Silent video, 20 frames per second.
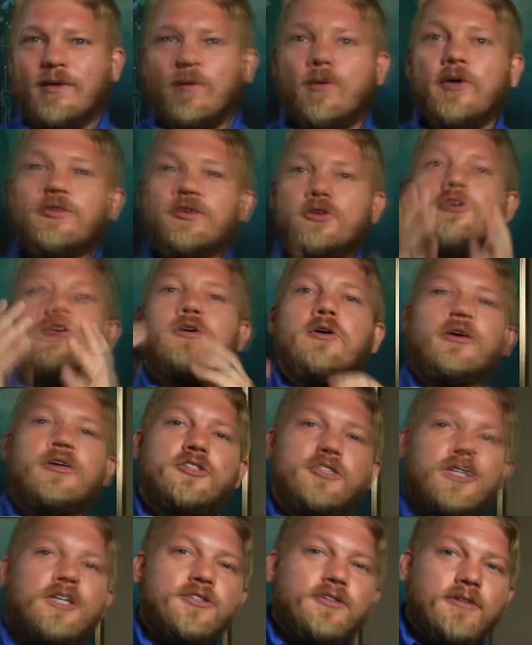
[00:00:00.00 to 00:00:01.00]
Well, the New York
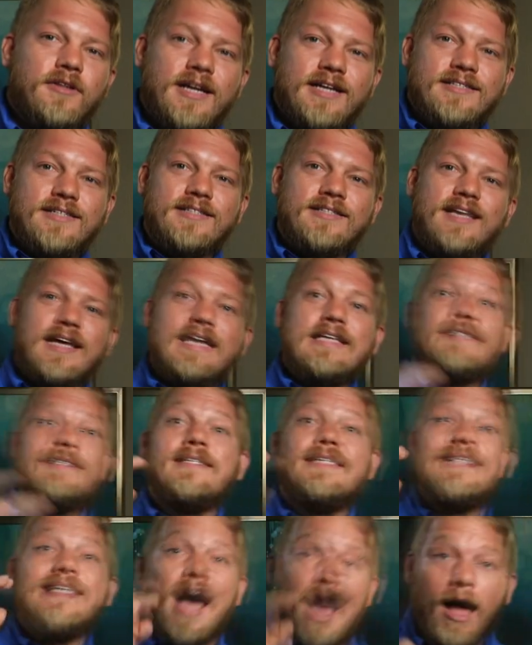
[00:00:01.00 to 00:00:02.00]
adjuster license is
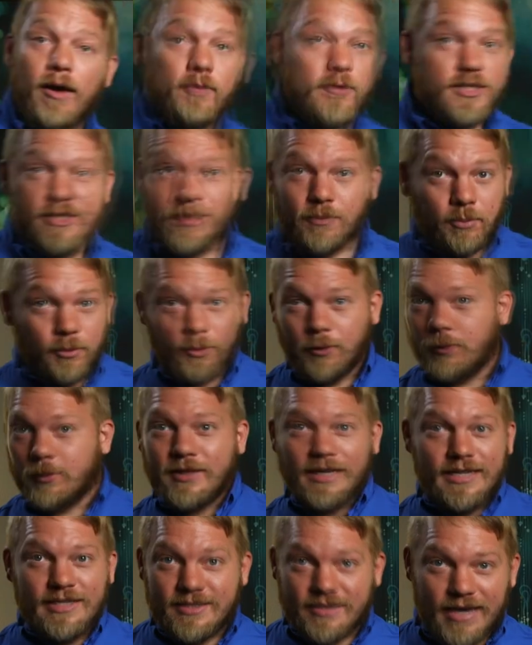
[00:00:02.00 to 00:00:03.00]
not reciprocal
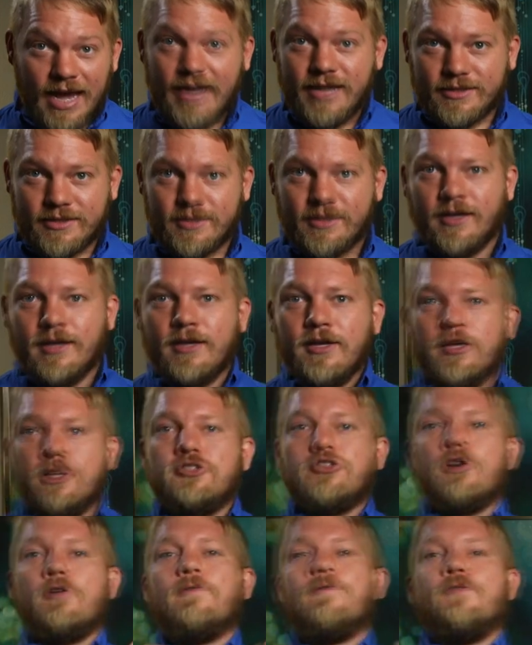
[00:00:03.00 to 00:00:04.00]
with any states,
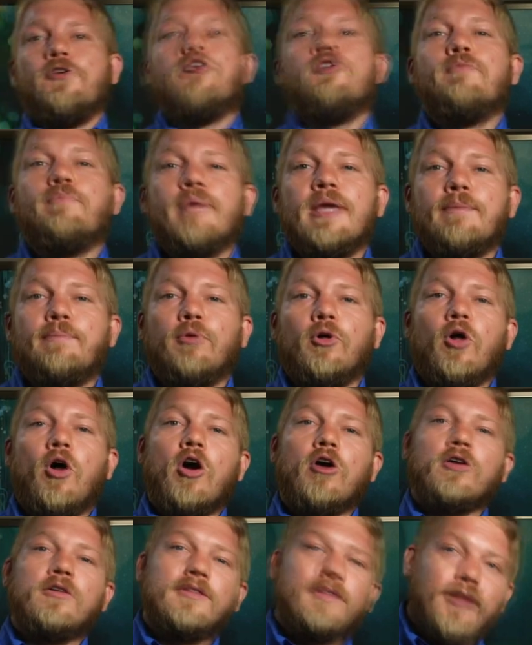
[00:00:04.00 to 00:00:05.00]
so few people
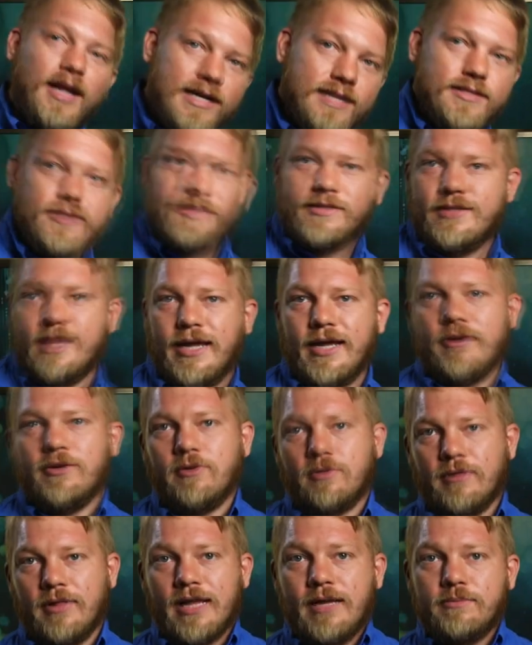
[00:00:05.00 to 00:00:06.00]
are licensed to
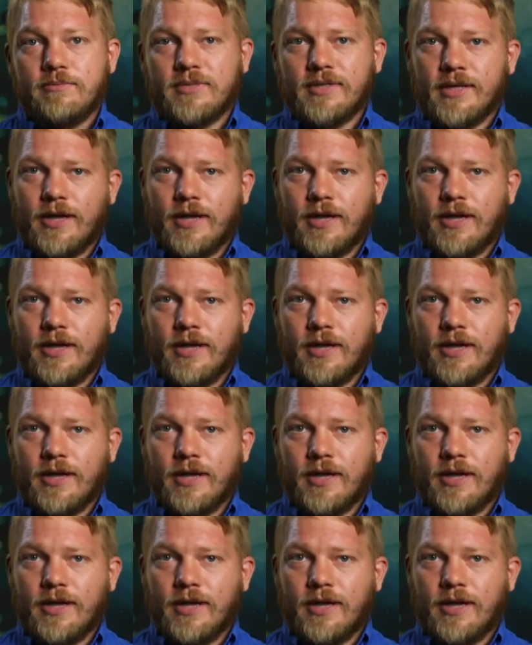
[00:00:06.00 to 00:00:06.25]
handle claims